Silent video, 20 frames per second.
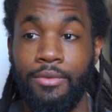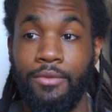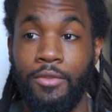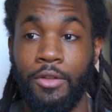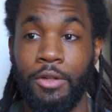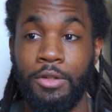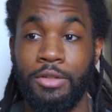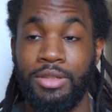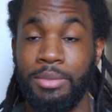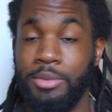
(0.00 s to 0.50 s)

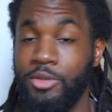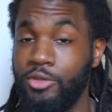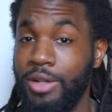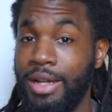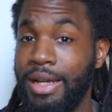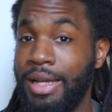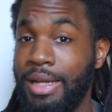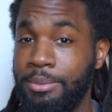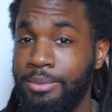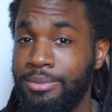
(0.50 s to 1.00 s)
first
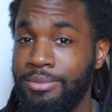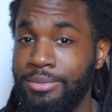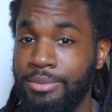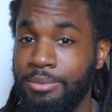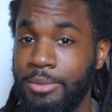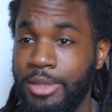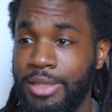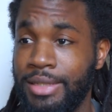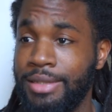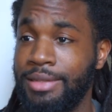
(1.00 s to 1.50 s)
subscribe
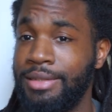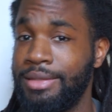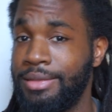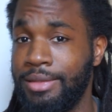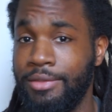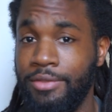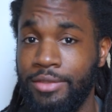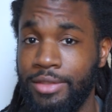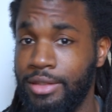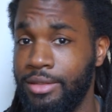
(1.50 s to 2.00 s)
because
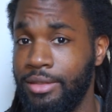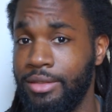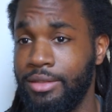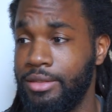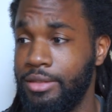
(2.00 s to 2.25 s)
if it's